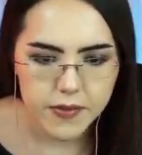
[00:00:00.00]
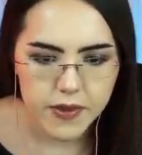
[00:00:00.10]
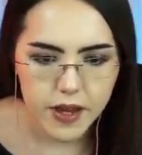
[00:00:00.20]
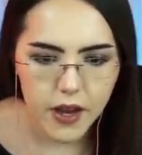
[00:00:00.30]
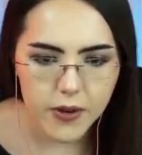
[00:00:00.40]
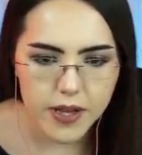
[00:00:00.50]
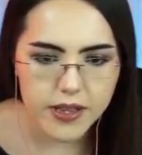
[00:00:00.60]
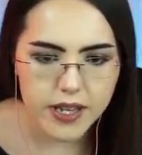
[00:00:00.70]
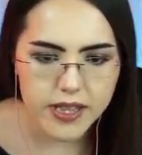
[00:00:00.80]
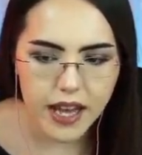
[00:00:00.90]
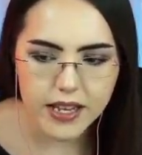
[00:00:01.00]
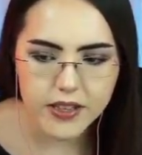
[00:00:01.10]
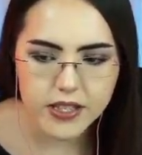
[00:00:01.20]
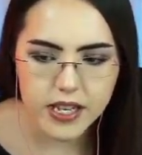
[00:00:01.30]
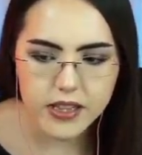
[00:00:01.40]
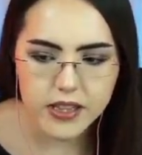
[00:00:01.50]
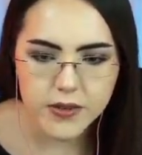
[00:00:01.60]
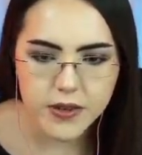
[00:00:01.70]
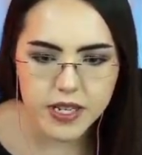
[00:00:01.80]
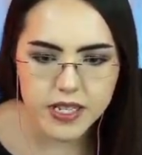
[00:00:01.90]
Oh, and look at that. It looks like
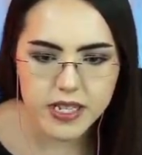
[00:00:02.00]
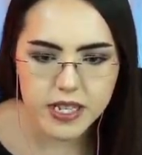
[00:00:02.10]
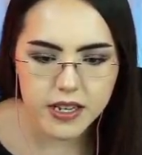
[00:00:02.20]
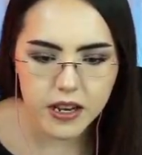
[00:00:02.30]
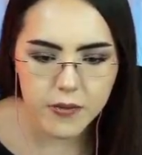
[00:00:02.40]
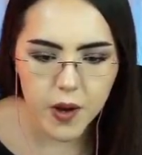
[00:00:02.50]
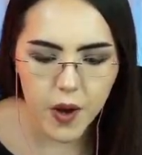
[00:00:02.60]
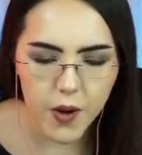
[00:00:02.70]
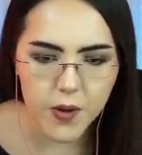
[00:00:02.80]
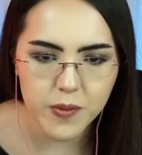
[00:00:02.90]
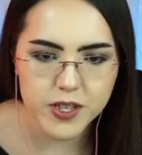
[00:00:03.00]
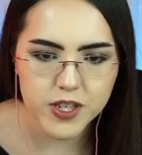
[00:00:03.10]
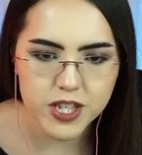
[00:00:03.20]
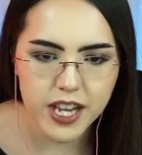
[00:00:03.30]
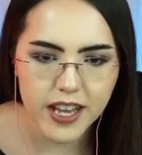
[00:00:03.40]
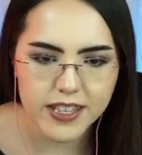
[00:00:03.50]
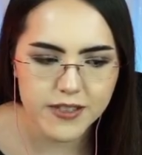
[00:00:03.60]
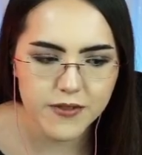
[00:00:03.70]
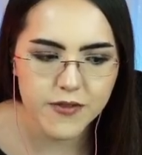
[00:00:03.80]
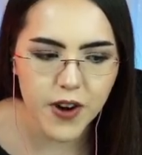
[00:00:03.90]
Luna did come home. She has
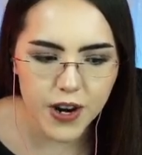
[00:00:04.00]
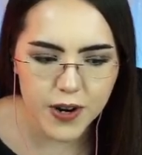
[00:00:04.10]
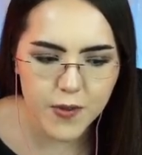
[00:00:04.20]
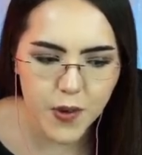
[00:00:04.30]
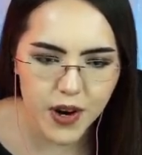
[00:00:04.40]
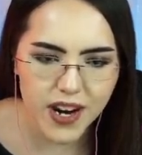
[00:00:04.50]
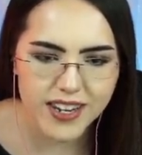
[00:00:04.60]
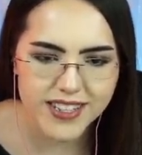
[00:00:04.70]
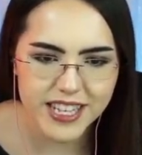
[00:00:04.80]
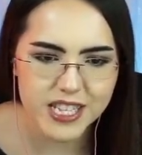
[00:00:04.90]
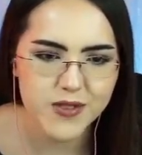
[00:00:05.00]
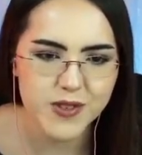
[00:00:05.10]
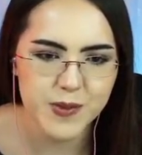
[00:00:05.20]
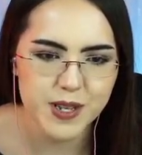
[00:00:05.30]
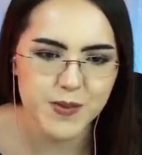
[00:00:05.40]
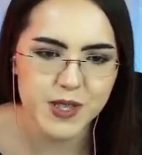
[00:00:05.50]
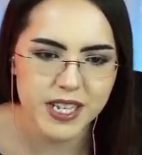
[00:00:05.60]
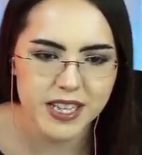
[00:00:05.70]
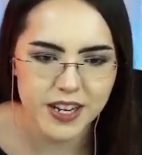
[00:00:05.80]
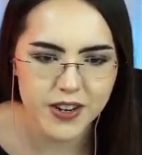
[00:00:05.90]
far more sense of
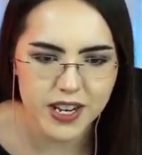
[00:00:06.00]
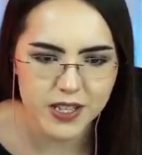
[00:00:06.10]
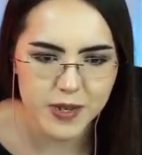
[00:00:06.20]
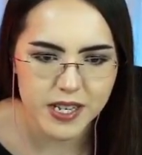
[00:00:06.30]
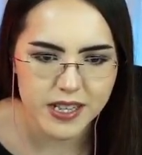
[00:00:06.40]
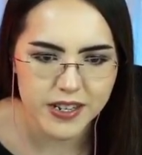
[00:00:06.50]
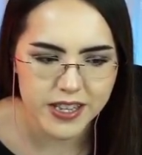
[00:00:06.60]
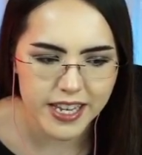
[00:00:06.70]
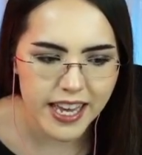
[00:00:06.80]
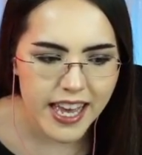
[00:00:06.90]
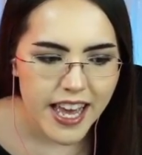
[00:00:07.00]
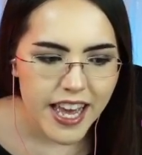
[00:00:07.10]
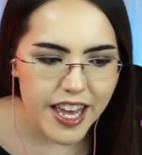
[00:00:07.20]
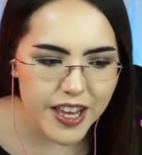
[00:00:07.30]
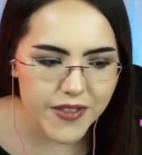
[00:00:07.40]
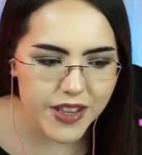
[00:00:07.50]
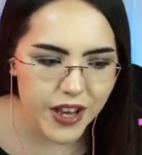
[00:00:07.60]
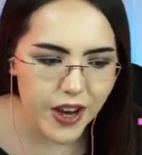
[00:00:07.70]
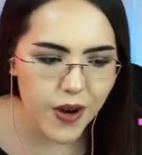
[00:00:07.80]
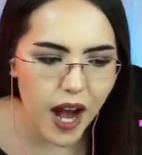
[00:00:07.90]
responsibility than her husband, clearly, even
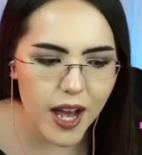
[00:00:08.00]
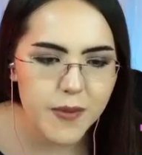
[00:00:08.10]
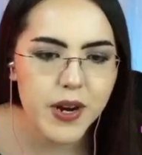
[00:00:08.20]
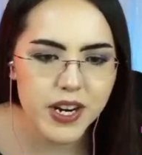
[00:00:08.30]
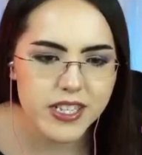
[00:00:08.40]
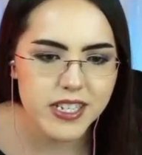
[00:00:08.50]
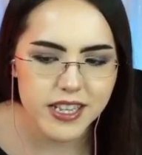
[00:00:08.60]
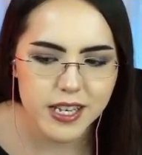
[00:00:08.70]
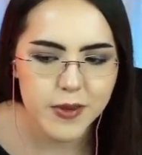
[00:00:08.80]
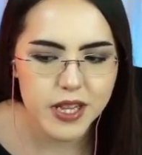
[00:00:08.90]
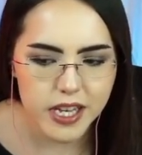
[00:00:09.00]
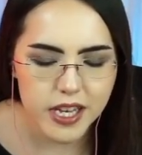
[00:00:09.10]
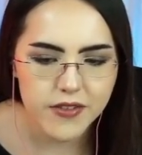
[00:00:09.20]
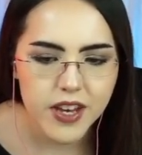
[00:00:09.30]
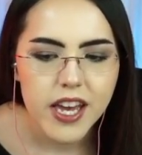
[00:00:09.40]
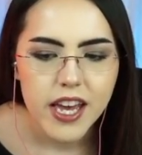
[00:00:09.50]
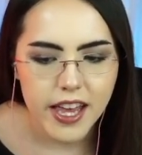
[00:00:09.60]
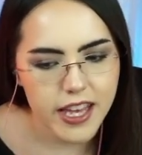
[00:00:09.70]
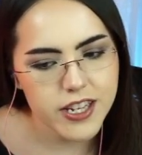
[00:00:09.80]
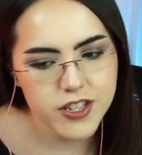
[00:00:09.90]
though I personally believe
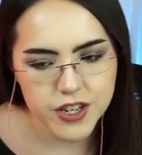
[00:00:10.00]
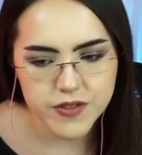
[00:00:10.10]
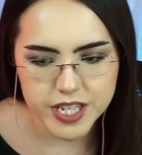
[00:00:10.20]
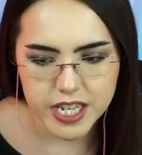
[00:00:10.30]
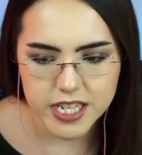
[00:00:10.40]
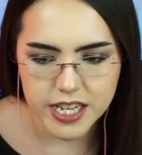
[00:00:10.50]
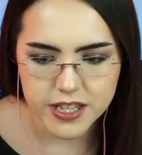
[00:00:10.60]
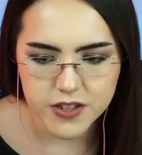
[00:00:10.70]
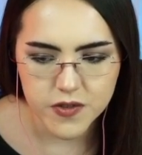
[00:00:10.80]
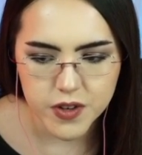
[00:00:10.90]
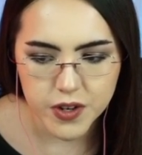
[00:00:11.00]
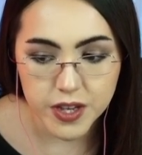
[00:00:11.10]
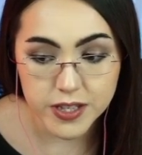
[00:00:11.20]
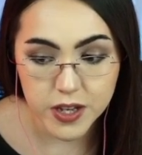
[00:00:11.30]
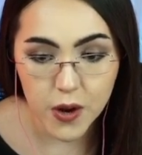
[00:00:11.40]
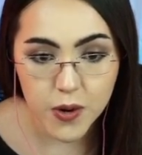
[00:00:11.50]
he deserved to get a taste of his own